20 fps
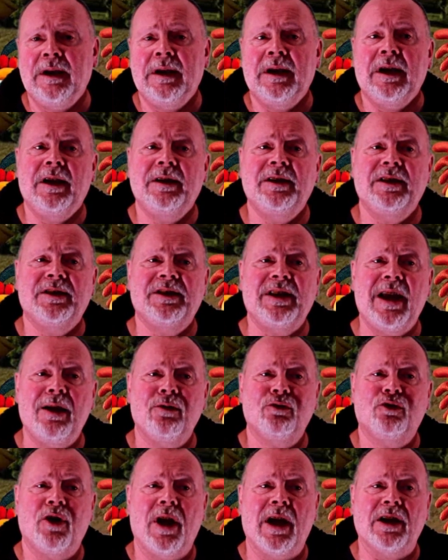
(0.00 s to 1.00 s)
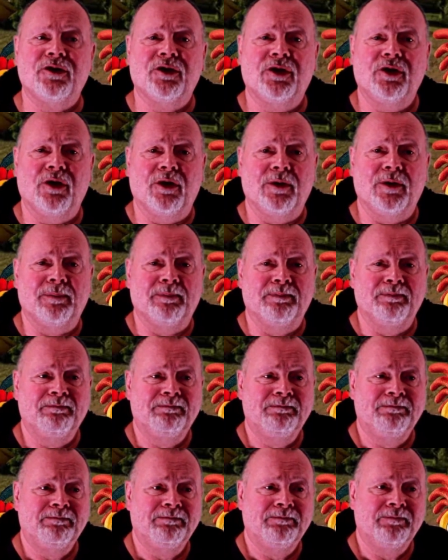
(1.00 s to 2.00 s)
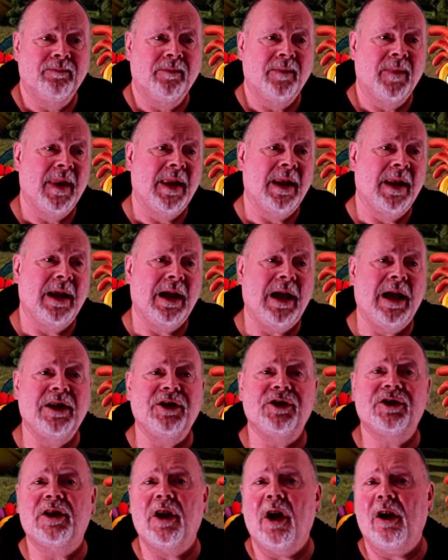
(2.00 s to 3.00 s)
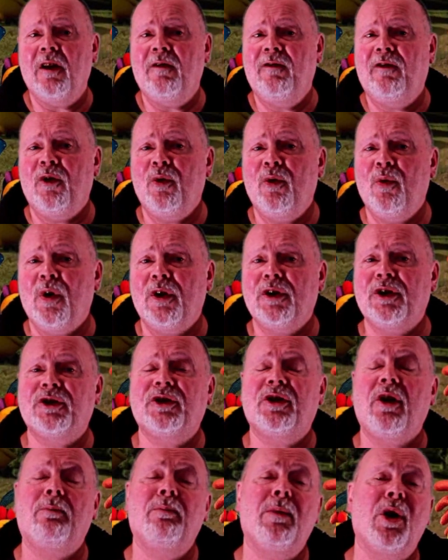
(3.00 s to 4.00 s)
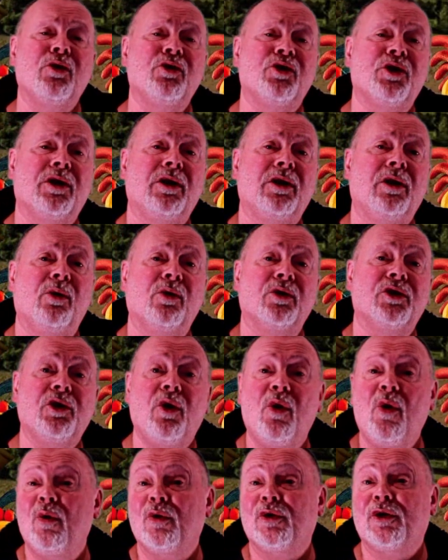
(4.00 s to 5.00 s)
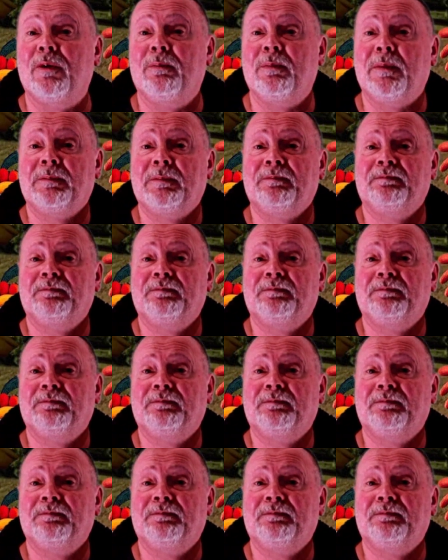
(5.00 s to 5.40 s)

and the soundtrack's good, and it's colourful and the stop motion looks awesome.